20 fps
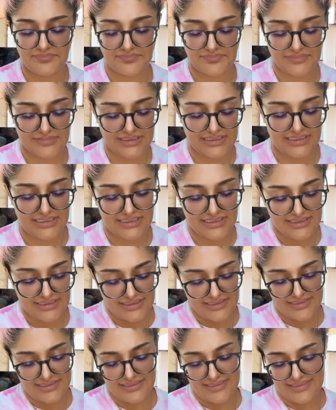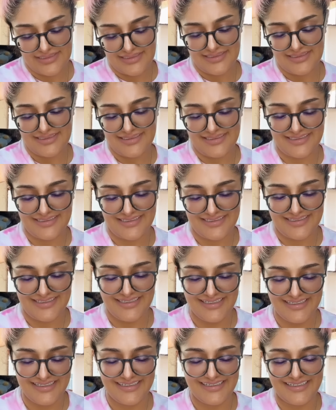
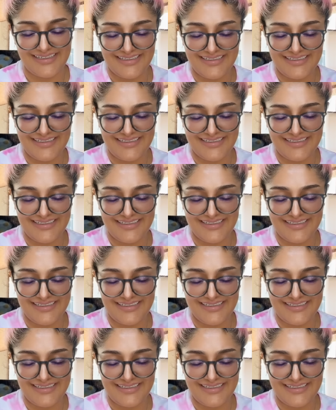Nobody speaks.